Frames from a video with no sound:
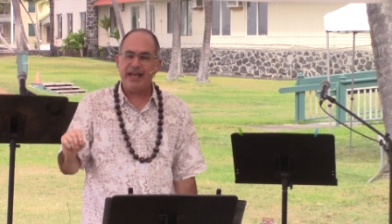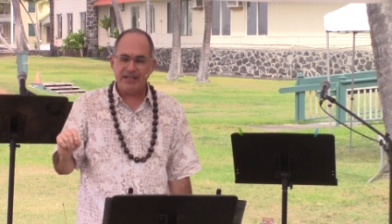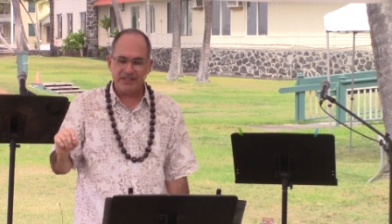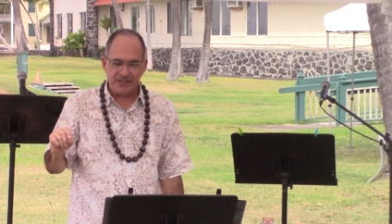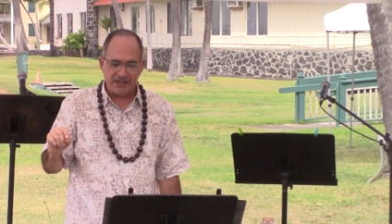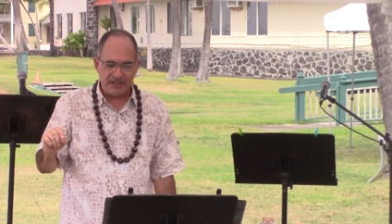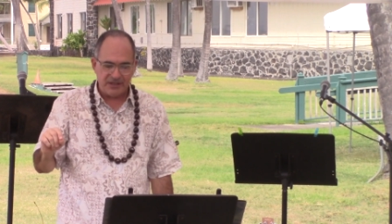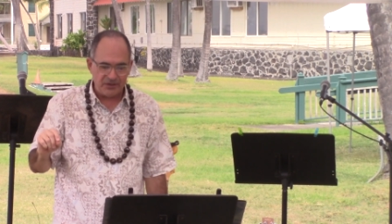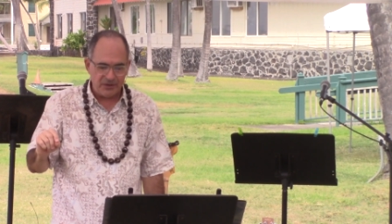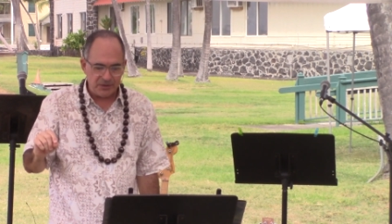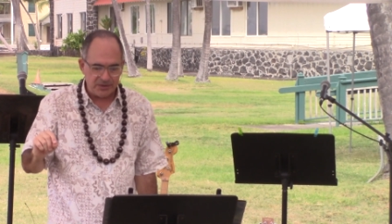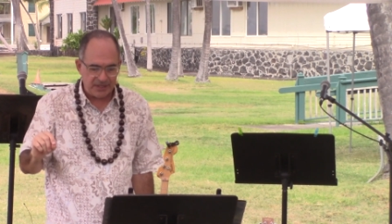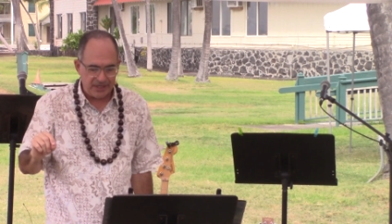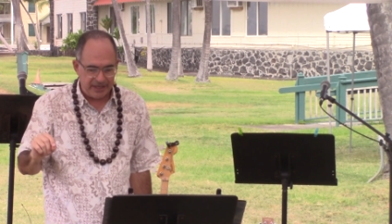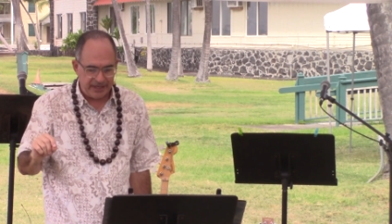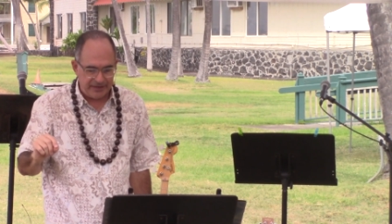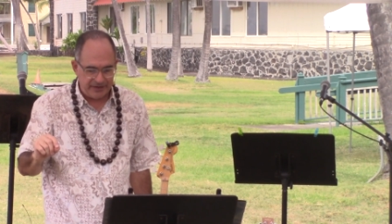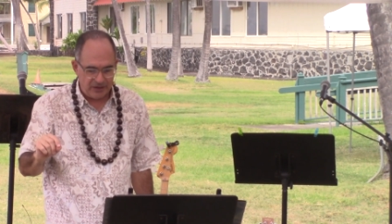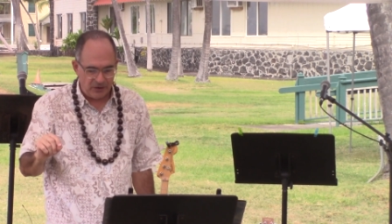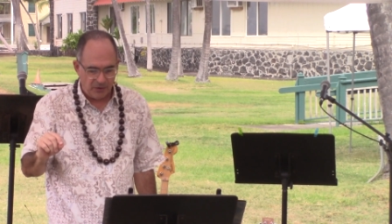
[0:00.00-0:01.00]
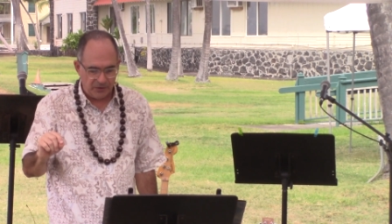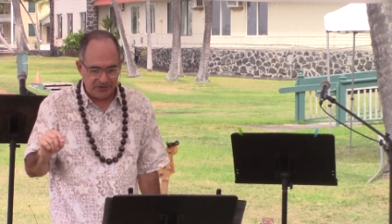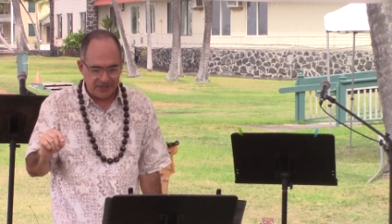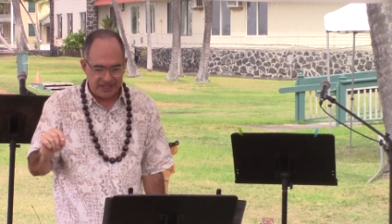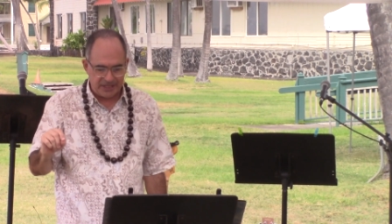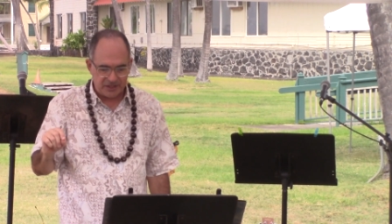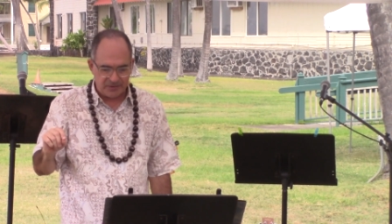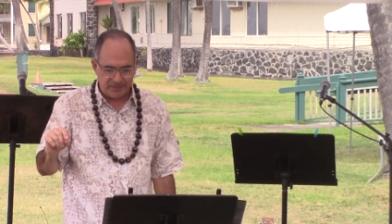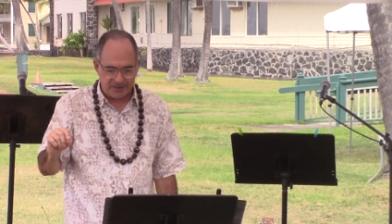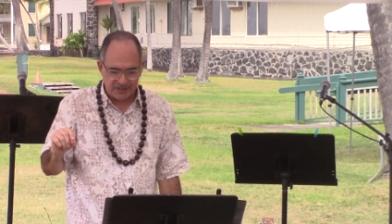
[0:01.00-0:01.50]
as in the New Te- in the Old
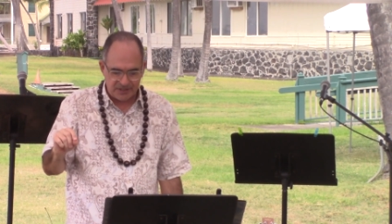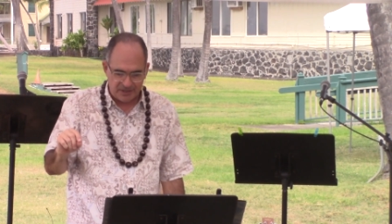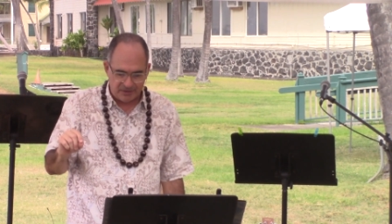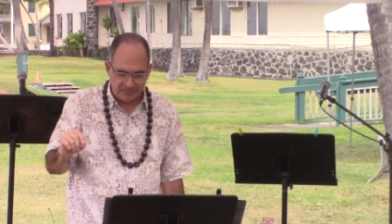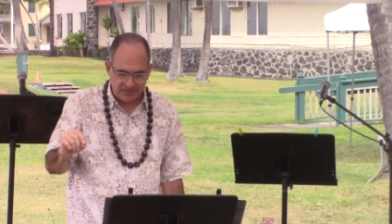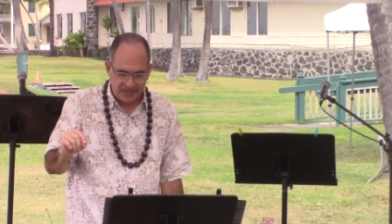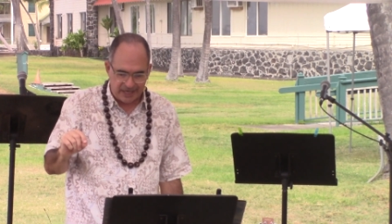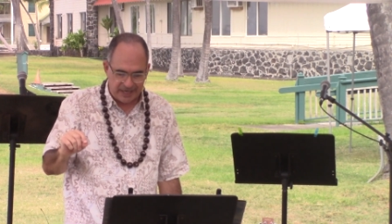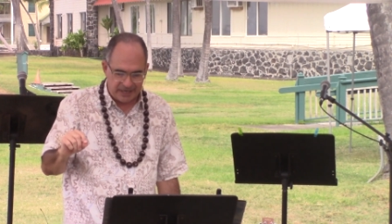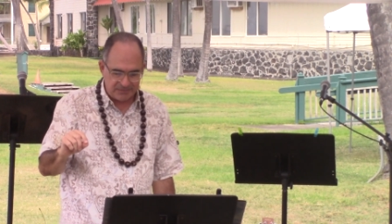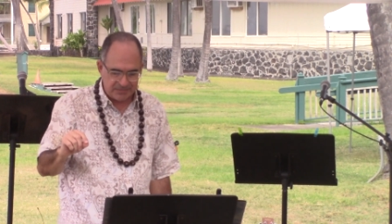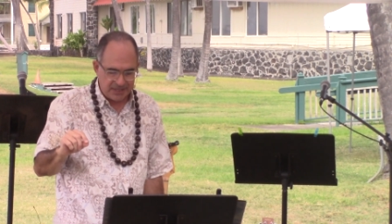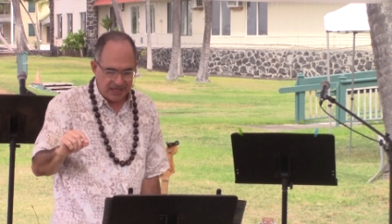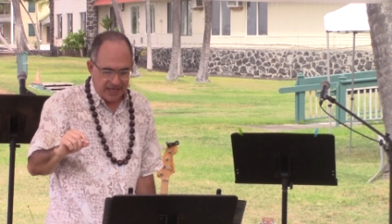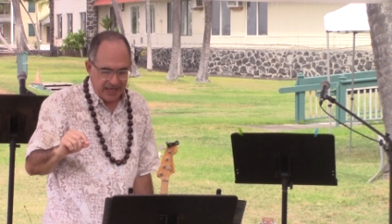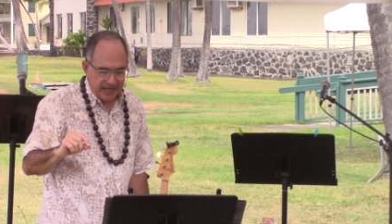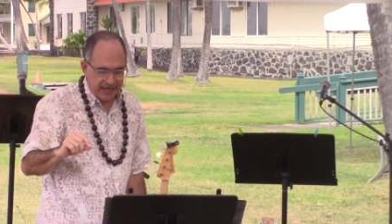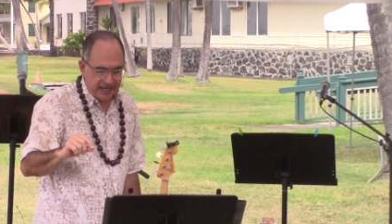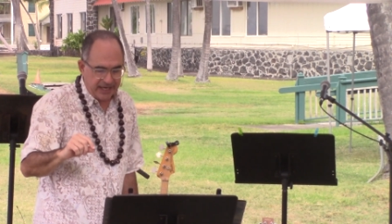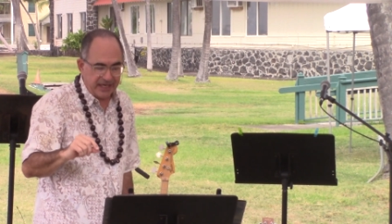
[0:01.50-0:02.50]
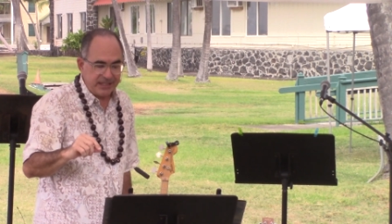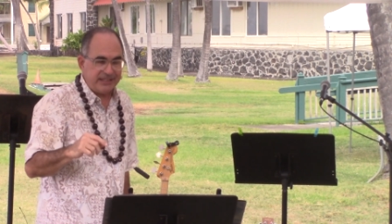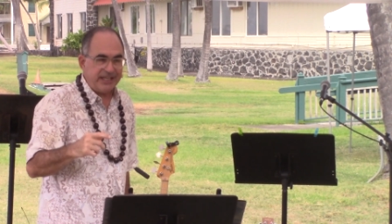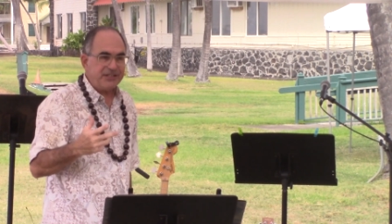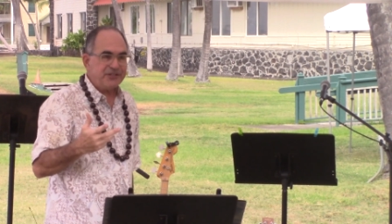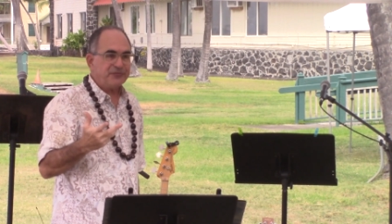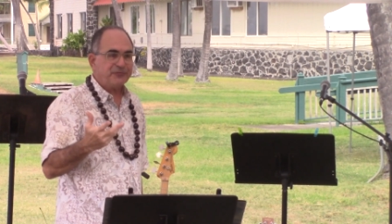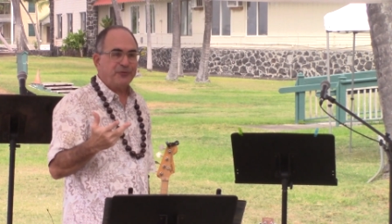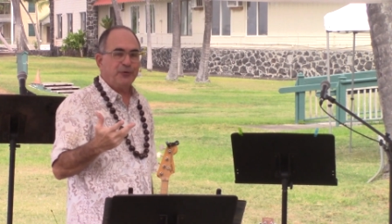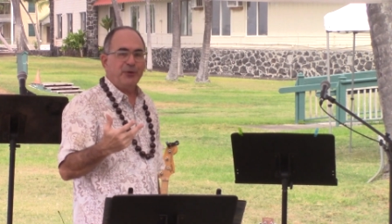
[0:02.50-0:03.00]
Testament sometimes. And guys,
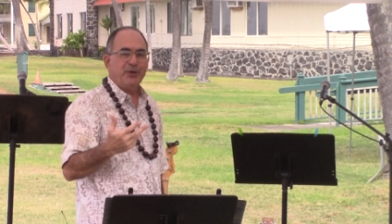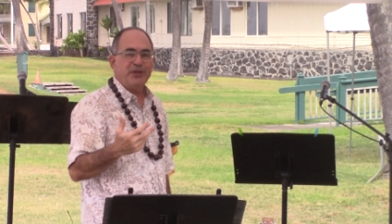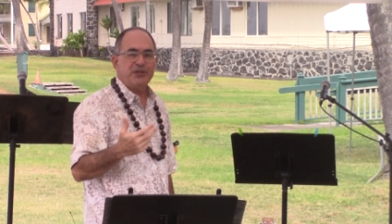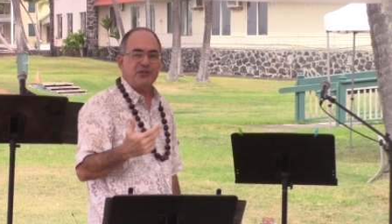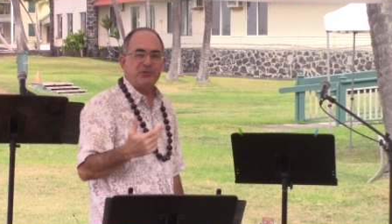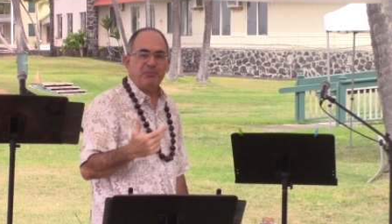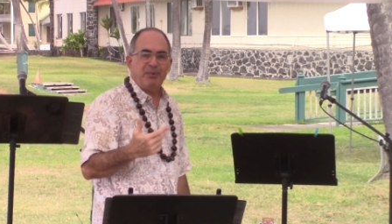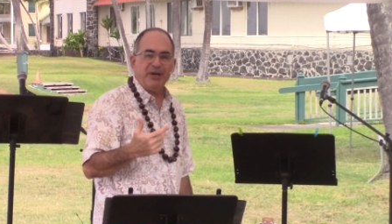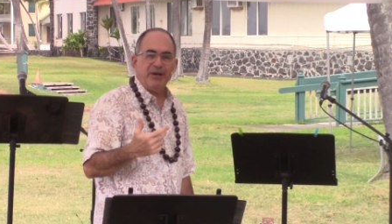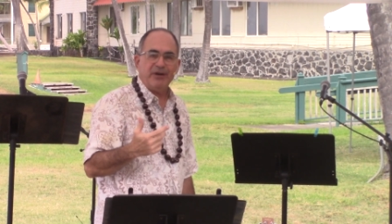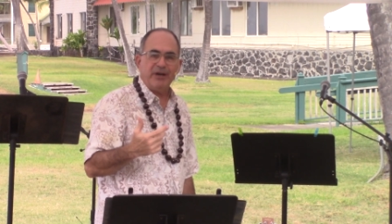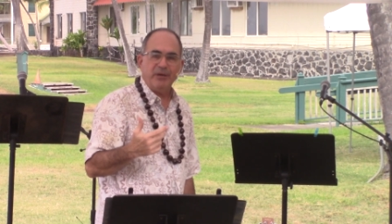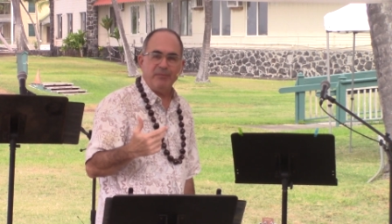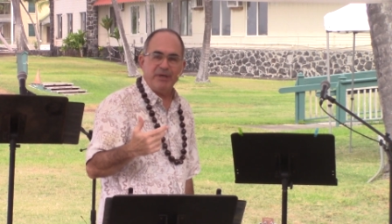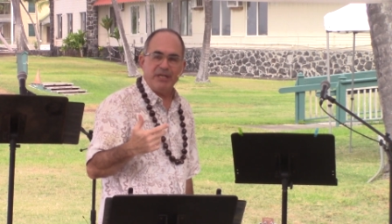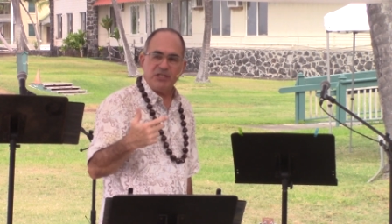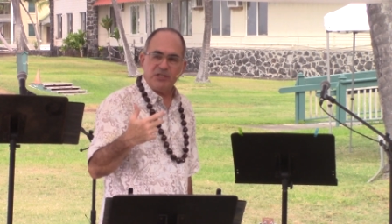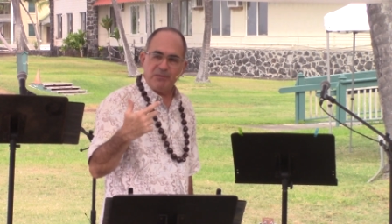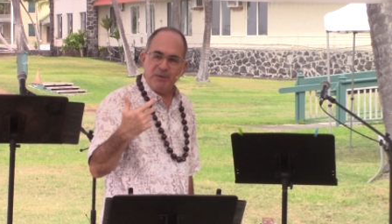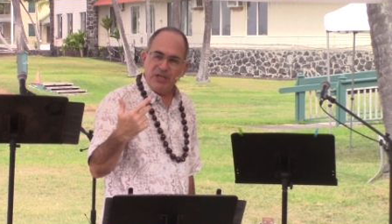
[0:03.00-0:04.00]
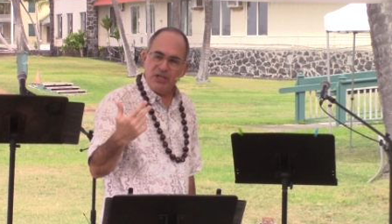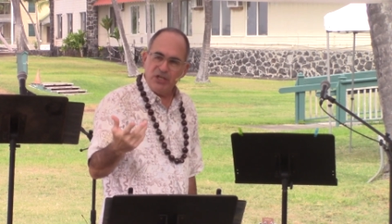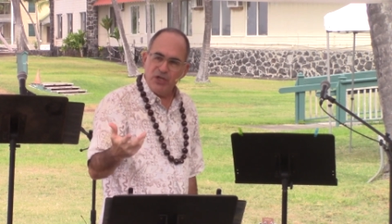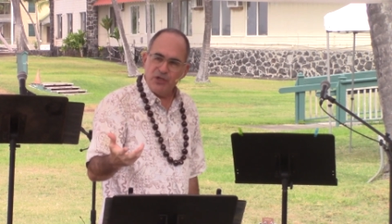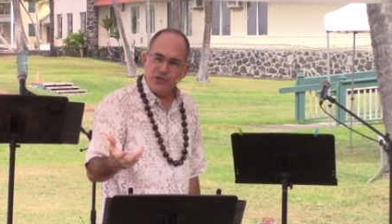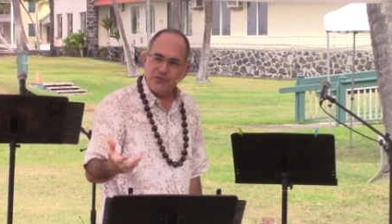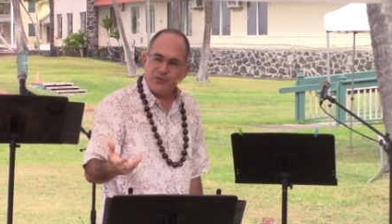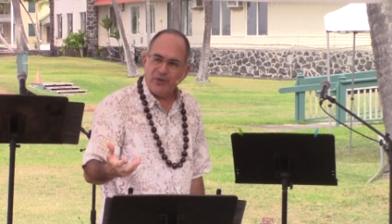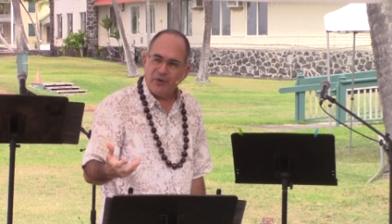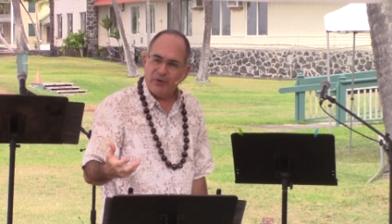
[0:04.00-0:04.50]
that's a fruit of the Spirit. It means to be
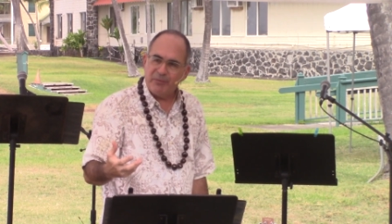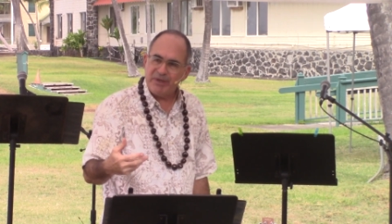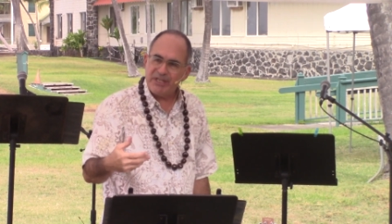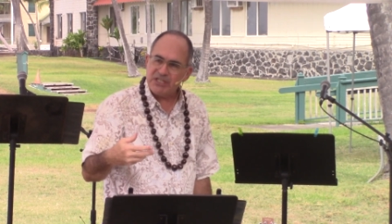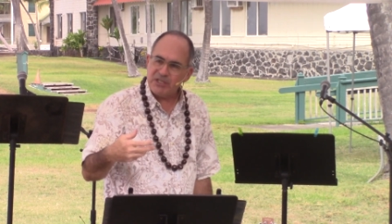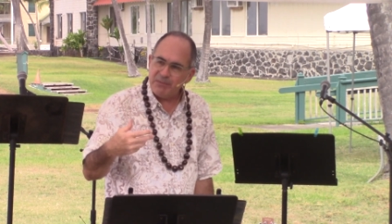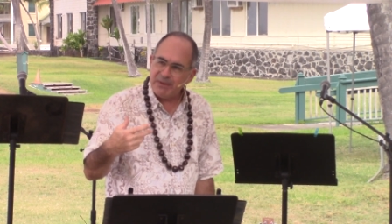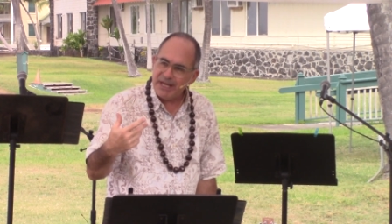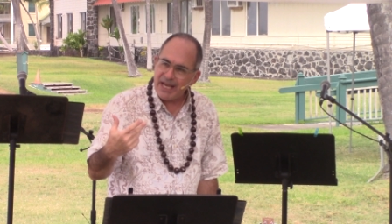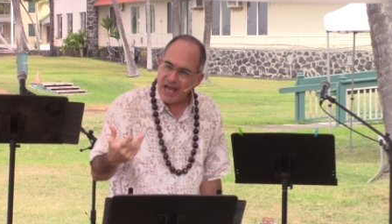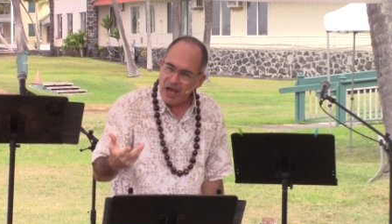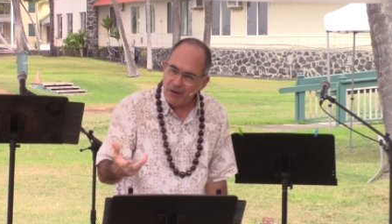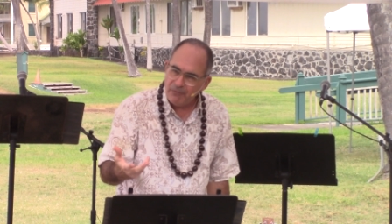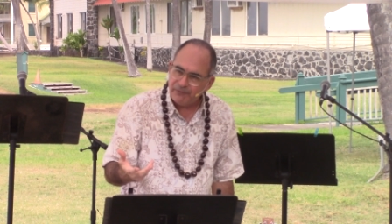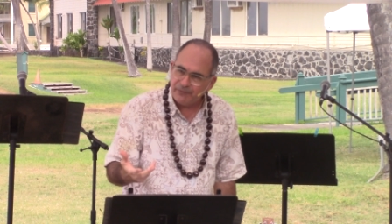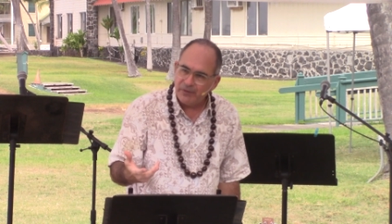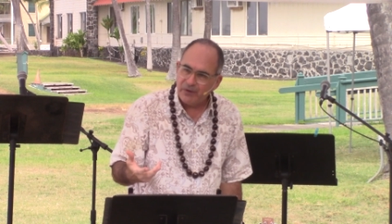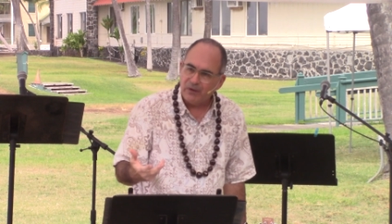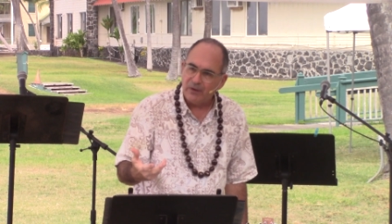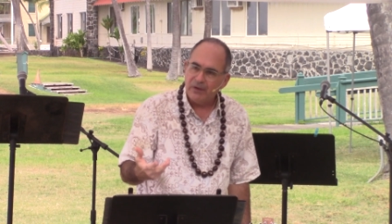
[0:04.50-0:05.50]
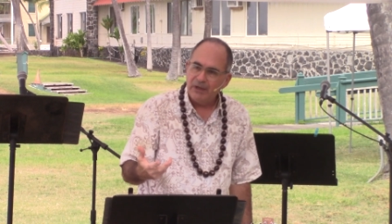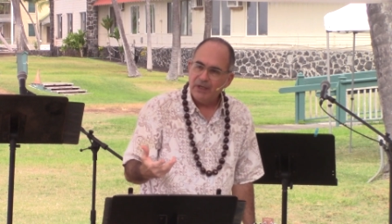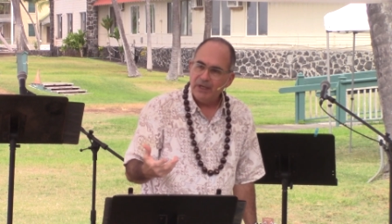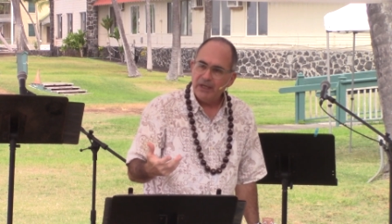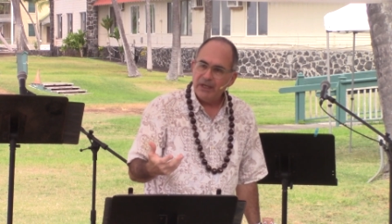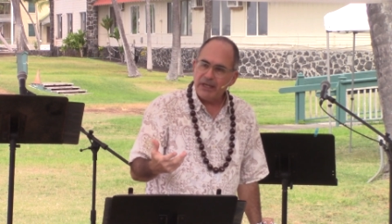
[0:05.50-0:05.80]
useful. It means to be helpful.